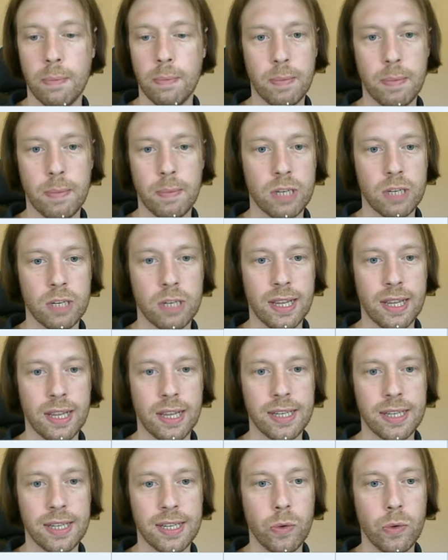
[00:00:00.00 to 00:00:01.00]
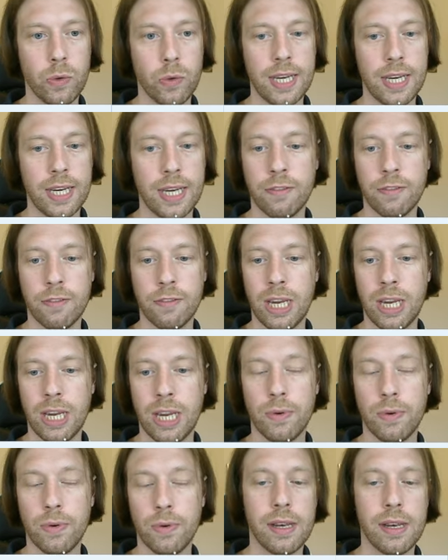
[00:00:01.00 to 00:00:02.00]
just make things a little neater for
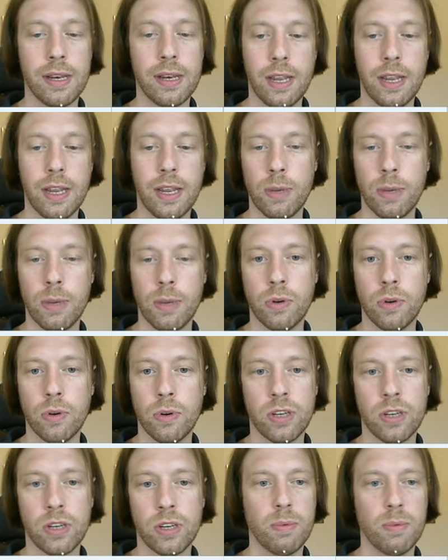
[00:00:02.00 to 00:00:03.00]
people and a little bit more secure,